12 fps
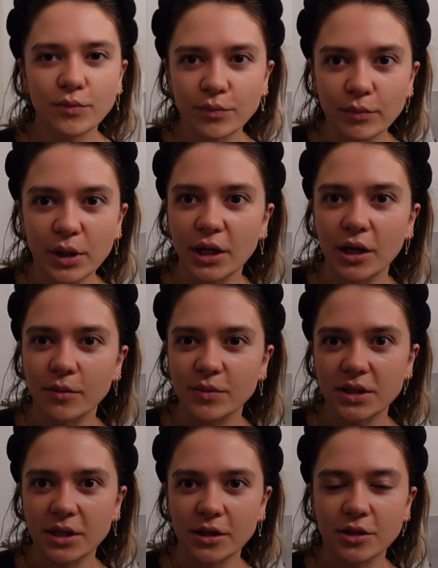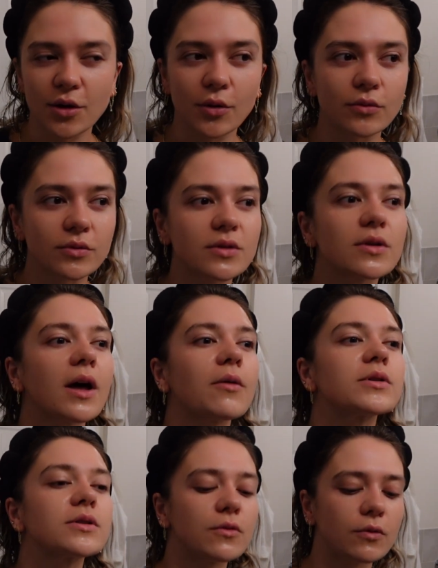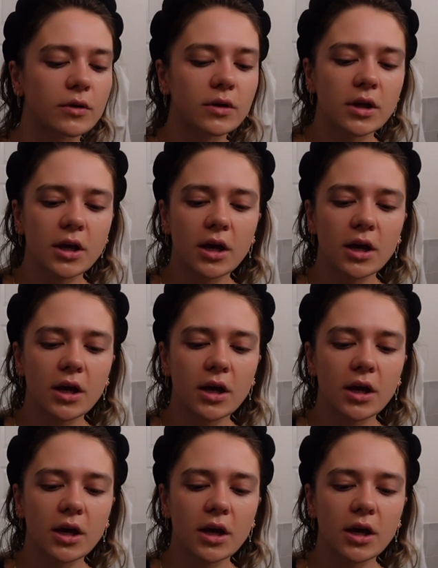medium skin tone, so that was cool.